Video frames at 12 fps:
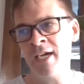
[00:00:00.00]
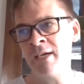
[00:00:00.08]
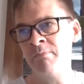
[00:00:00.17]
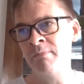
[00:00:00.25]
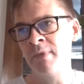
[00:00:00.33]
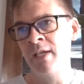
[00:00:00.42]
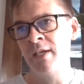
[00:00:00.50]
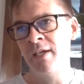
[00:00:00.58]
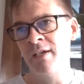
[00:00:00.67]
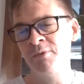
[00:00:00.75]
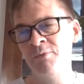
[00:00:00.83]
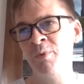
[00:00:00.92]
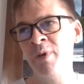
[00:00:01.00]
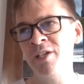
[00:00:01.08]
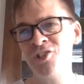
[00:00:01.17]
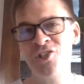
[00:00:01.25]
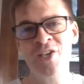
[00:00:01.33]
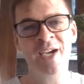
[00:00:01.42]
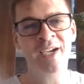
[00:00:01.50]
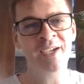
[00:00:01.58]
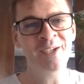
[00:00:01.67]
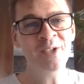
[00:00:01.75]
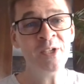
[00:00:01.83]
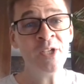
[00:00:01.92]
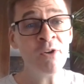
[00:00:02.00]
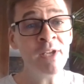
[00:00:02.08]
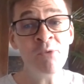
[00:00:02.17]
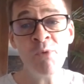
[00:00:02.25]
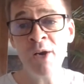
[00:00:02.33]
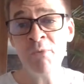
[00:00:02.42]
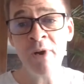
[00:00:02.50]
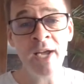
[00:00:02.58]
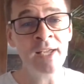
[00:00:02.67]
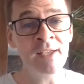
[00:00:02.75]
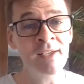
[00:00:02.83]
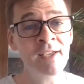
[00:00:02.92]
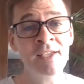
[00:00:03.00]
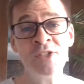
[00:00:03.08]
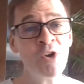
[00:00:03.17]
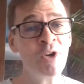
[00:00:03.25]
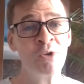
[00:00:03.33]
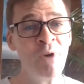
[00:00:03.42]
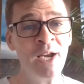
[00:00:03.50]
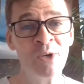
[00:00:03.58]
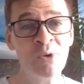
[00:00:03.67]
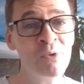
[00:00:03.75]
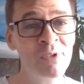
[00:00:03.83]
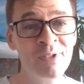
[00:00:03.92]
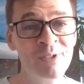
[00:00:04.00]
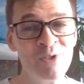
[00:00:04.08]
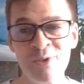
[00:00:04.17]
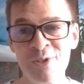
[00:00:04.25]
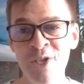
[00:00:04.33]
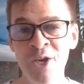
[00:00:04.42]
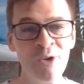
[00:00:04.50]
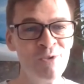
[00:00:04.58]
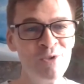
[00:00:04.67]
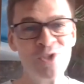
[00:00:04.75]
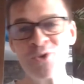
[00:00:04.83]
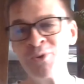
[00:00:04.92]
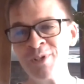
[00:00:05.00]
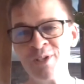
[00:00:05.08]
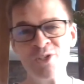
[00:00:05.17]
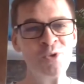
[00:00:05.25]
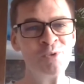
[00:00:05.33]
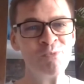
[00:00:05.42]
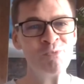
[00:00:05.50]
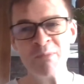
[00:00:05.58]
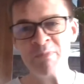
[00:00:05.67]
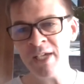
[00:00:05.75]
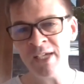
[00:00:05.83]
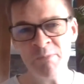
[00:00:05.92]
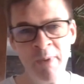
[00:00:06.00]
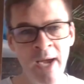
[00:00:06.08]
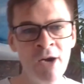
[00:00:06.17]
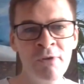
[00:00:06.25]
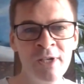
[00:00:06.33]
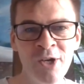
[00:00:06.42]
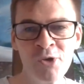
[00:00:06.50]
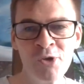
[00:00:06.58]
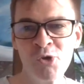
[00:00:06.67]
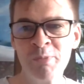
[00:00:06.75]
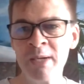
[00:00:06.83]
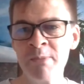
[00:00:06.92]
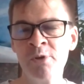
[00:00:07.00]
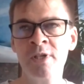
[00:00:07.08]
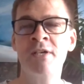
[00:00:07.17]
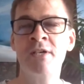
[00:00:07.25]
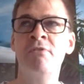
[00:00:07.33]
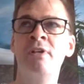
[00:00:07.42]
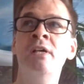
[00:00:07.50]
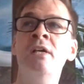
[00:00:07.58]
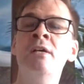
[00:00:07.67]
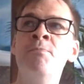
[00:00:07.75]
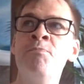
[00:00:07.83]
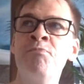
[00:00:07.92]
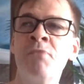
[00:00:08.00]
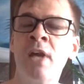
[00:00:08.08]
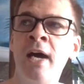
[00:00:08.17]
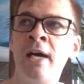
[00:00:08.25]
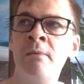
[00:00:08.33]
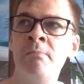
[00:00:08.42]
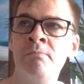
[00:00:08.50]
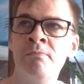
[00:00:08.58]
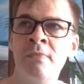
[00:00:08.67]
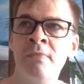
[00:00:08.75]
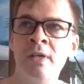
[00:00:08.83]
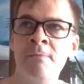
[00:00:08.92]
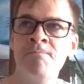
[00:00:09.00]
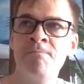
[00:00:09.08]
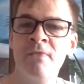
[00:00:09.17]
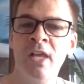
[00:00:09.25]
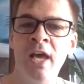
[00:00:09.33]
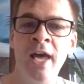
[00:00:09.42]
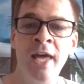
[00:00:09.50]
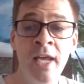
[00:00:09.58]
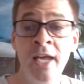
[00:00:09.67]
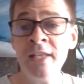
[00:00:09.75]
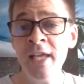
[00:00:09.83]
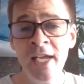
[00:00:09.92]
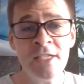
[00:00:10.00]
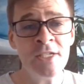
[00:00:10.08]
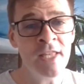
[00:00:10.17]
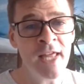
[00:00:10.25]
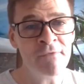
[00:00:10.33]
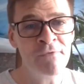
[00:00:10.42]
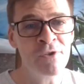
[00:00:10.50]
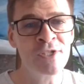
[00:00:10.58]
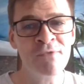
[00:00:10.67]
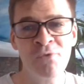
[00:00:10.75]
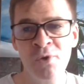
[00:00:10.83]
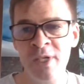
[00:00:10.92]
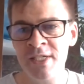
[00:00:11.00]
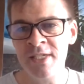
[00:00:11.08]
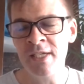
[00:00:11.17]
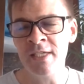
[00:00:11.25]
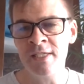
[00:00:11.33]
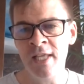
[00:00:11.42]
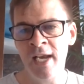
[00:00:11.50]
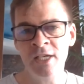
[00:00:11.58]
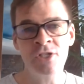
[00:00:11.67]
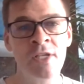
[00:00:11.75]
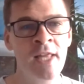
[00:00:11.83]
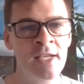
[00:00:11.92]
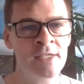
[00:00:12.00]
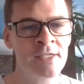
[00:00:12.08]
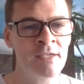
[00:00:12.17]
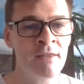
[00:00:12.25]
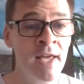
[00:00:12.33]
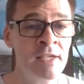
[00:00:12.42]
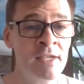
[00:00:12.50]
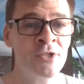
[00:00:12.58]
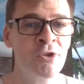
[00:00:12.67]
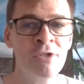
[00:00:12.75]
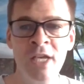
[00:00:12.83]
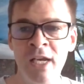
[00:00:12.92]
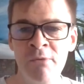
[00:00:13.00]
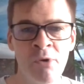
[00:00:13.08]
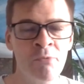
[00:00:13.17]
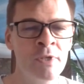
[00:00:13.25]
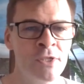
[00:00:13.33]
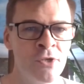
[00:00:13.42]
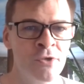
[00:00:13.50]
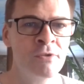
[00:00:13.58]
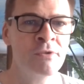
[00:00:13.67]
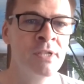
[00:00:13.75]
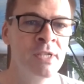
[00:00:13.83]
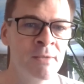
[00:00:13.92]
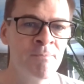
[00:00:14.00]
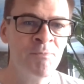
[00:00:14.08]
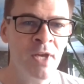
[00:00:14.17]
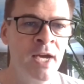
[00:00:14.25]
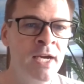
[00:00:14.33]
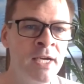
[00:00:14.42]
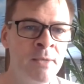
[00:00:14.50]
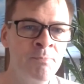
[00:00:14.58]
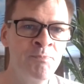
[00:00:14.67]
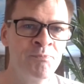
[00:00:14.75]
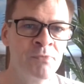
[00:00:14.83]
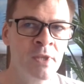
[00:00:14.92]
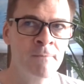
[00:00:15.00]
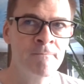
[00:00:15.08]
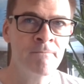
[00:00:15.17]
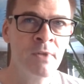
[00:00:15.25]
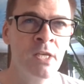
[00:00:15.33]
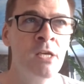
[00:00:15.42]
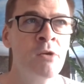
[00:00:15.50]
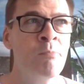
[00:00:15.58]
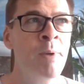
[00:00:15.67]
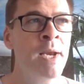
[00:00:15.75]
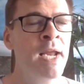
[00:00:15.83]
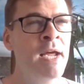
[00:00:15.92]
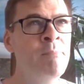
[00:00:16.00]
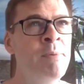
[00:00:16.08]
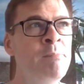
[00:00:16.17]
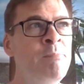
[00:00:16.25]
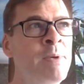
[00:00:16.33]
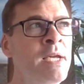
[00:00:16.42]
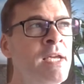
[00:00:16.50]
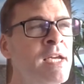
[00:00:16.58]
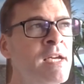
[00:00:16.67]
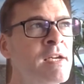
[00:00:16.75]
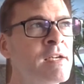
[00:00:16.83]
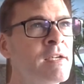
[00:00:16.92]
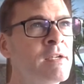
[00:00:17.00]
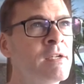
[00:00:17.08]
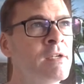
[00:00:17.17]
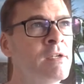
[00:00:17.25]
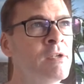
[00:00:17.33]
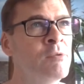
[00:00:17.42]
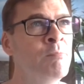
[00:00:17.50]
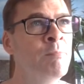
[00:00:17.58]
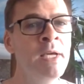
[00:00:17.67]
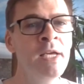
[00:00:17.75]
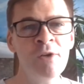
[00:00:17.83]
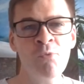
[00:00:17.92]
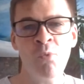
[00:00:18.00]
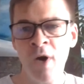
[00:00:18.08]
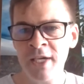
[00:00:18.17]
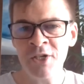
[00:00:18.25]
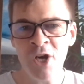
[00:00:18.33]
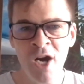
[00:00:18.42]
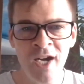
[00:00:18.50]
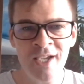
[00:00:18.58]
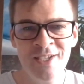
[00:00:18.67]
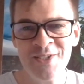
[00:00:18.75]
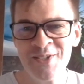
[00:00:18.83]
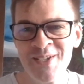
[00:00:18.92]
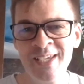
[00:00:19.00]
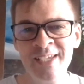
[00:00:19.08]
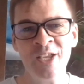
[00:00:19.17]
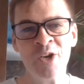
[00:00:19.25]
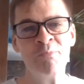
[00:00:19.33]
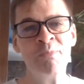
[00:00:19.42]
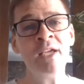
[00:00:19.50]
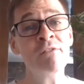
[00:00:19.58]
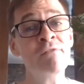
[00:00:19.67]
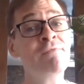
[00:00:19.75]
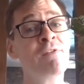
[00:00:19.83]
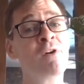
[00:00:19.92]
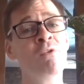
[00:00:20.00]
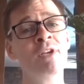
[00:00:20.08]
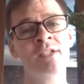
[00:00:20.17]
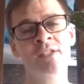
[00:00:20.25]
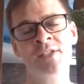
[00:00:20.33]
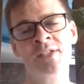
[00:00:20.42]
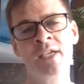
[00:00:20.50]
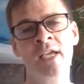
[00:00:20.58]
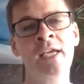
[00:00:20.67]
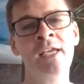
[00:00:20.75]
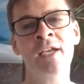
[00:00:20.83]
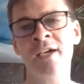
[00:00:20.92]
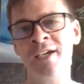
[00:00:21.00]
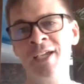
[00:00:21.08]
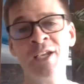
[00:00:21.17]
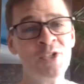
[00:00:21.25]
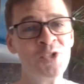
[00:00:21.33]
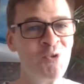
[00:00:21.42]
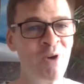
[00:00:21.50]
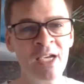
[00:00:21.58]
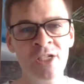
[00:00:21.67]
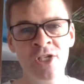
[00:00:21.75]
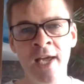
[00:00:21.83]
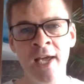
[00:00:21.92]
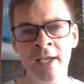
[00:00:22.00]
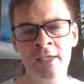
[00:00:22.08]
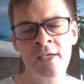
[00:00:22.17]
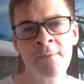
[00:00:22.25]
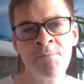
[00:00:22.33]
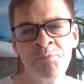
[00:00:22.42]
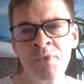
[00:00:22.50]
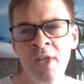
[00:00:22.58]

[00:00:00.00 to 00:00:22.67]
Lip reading: um, which in one way is not a great look. Shouldn't we be empowering local people and so on? Um, and the answer to that, first of all, is actually that is certainly what we do. Um, but being white guys, being foreigners in a strange land,